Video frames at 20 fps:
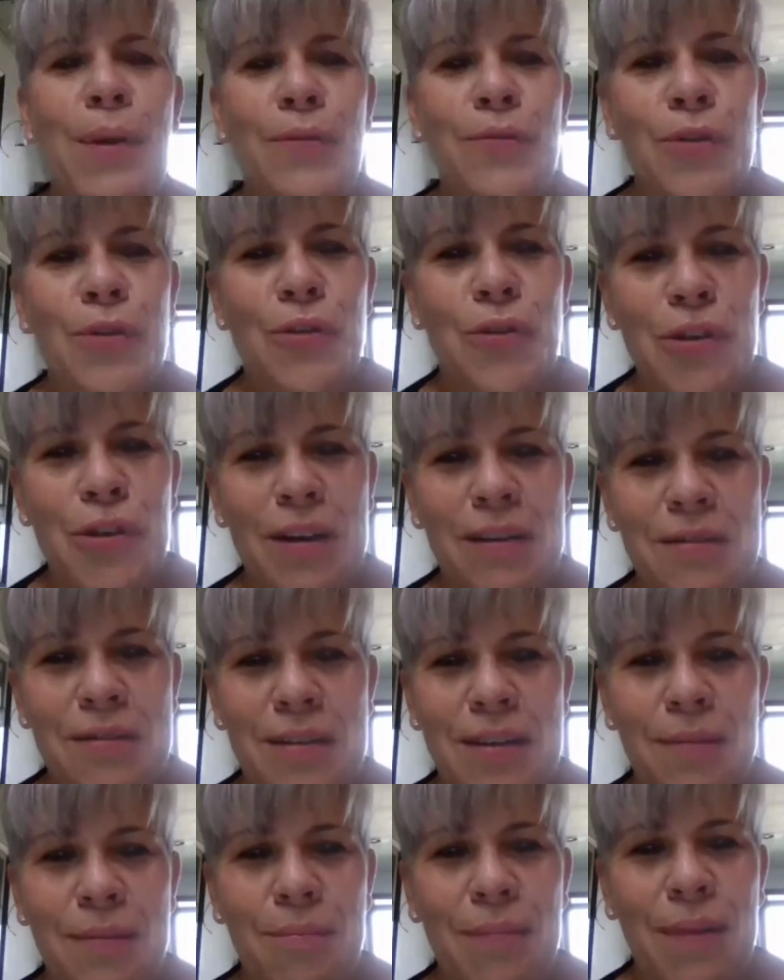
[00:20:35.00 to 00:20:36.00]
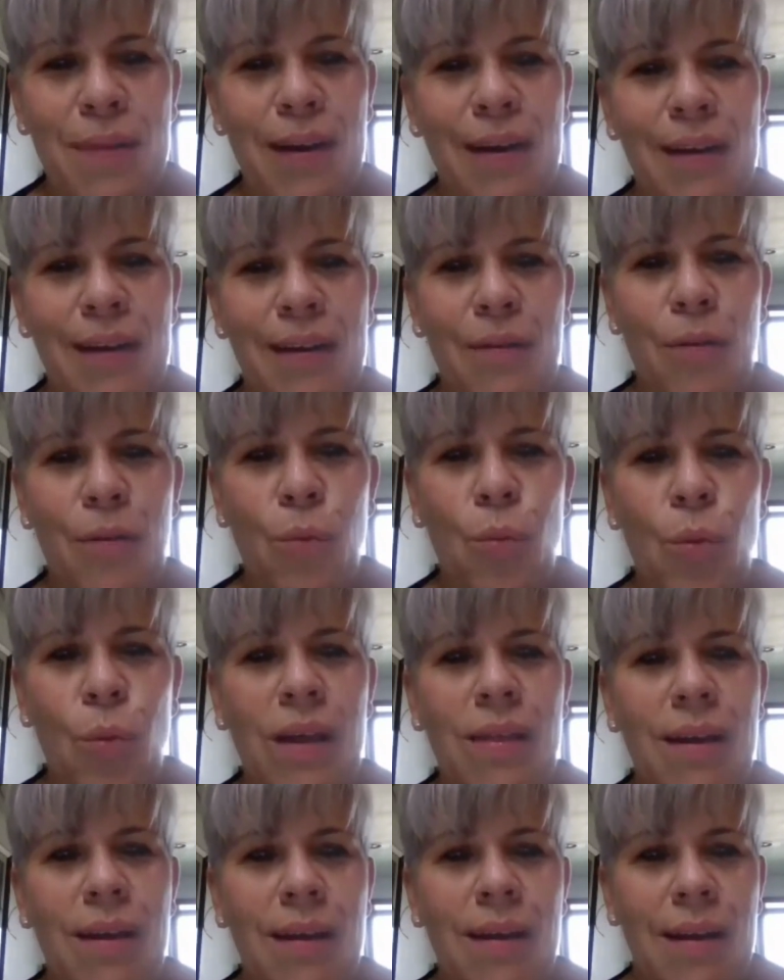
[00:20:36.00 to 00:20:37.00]
you've discussed in a
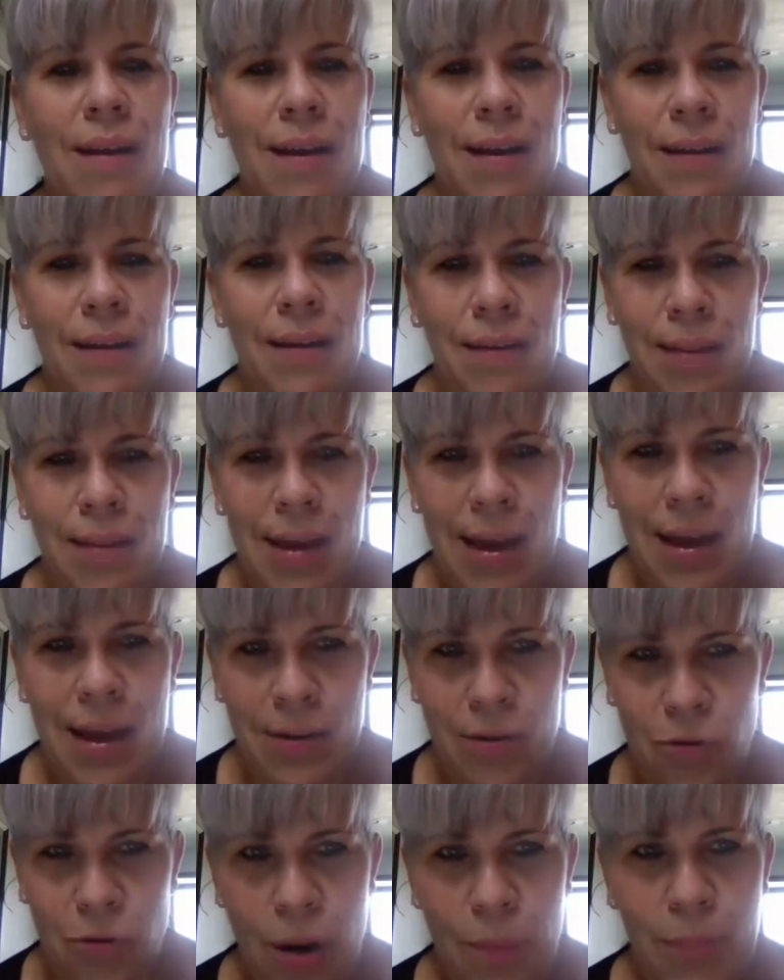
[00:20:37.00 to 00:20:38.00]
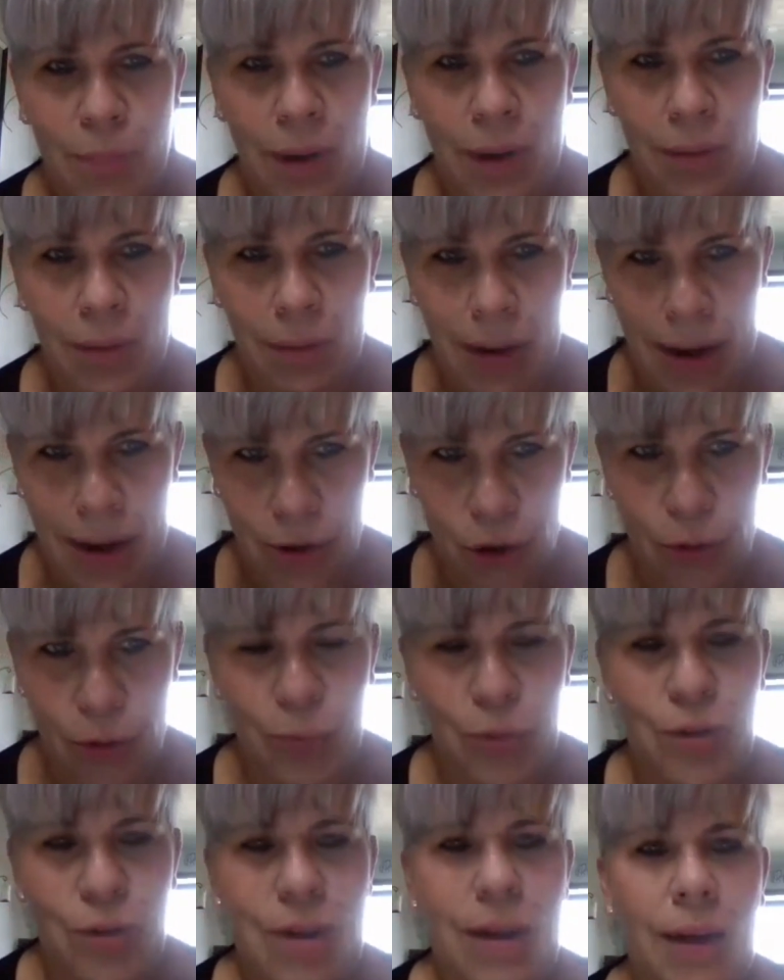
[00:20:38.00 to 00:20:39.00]
way that is not being as you're
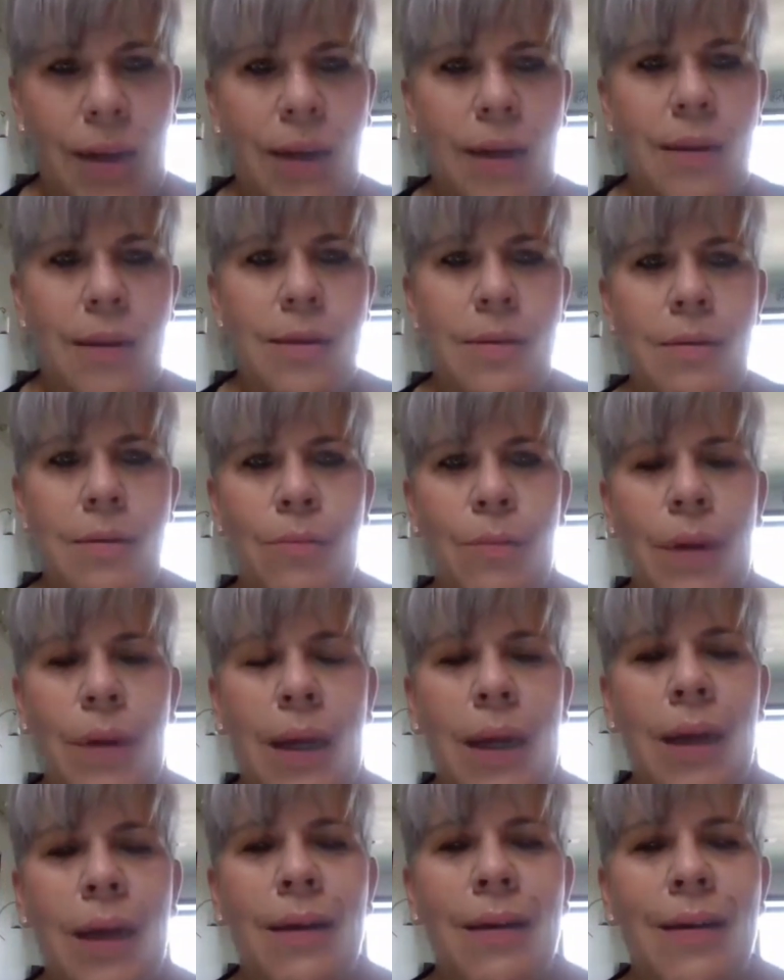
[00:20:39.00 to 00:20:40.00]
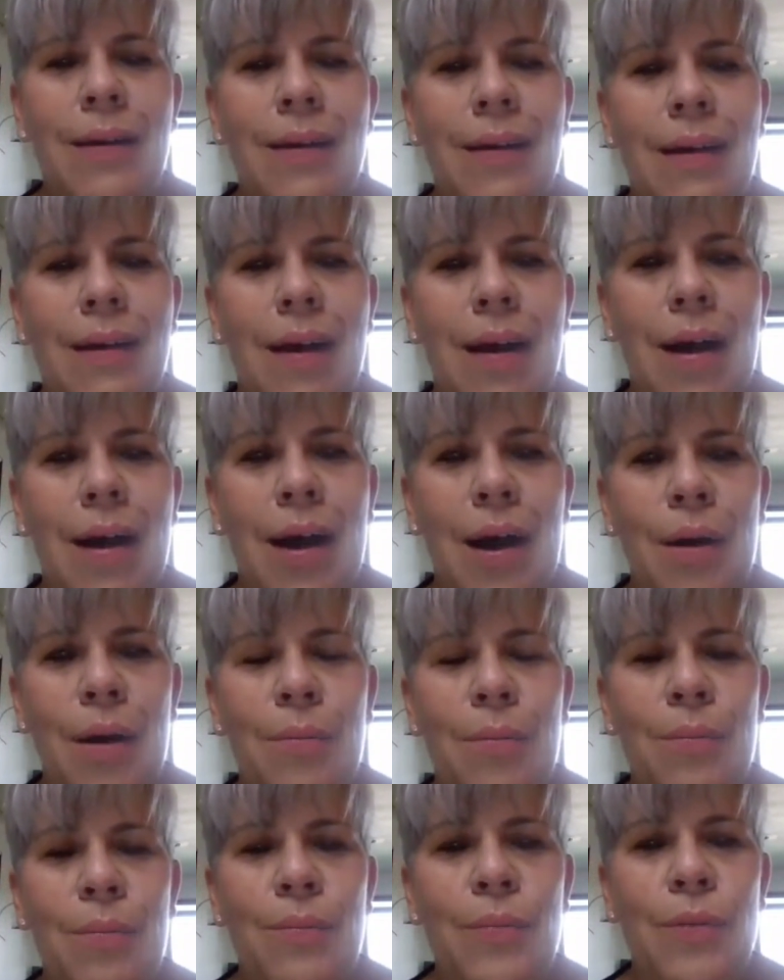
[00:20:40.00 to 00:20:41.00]
presenting it to me.
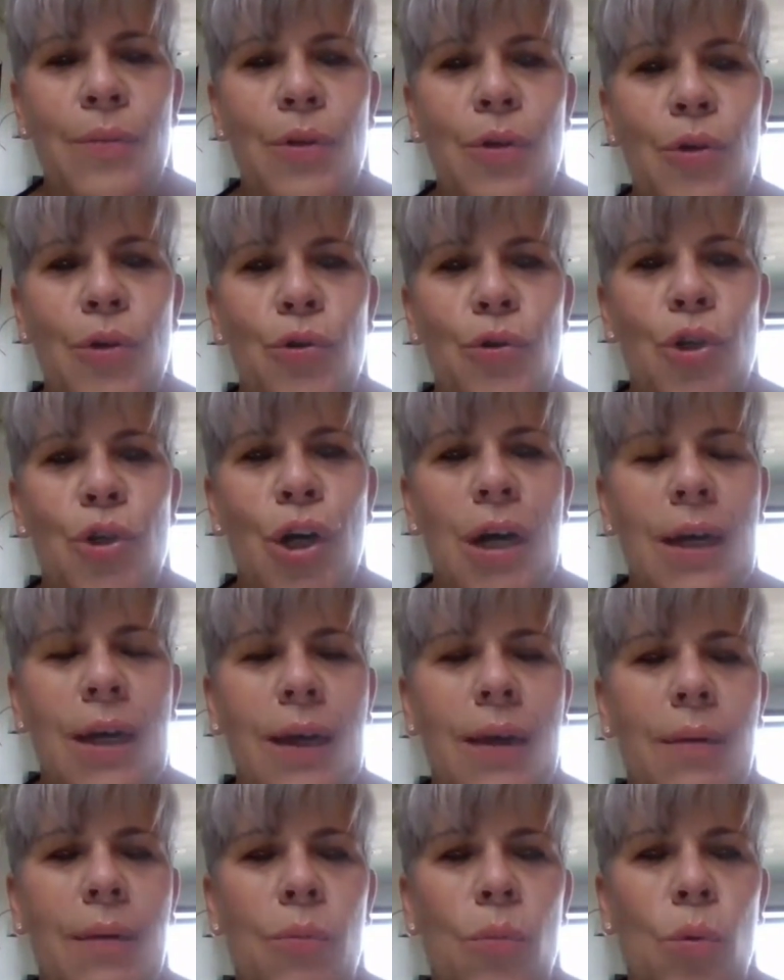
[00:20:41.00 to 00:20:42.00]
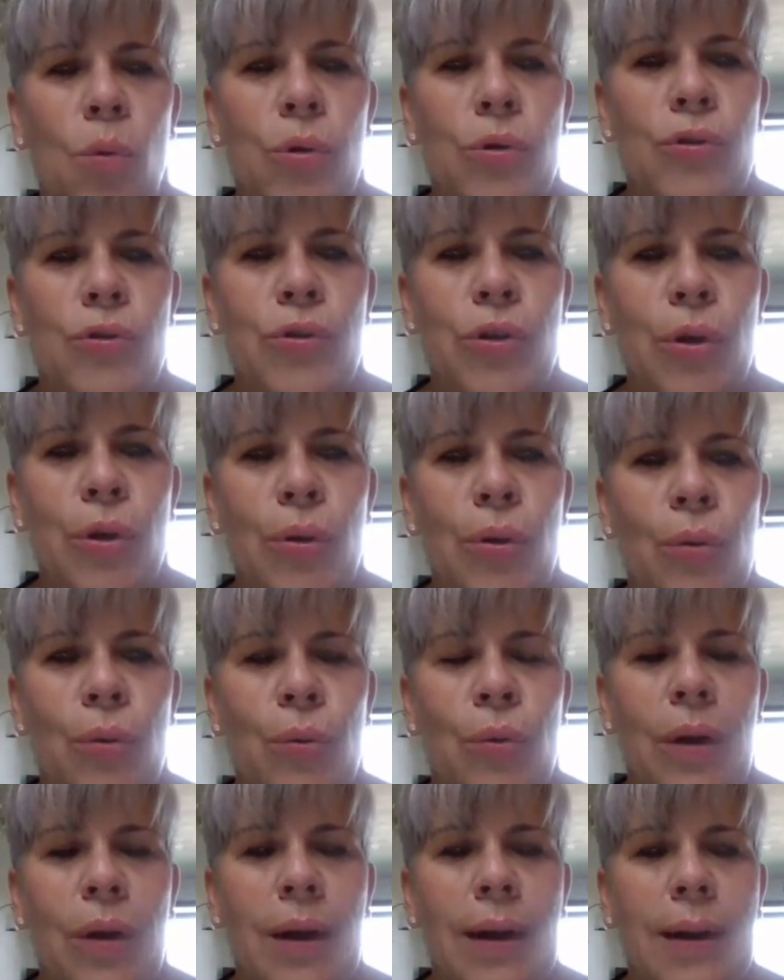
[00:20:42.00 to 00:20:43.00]
You're talking more
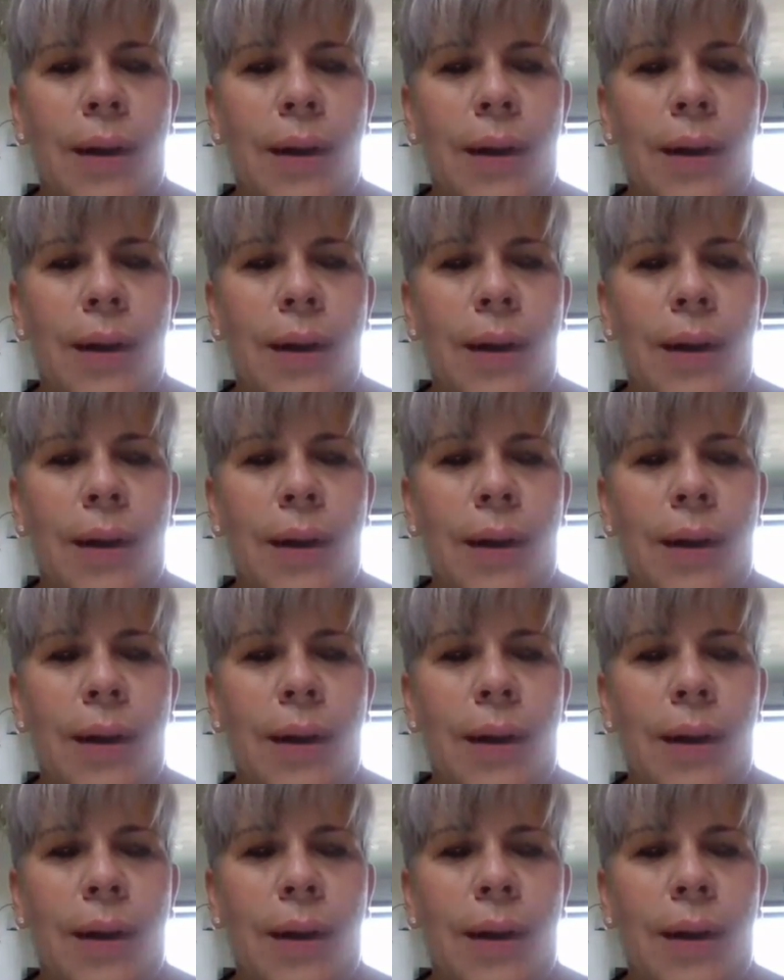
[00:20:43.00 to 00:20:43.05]
so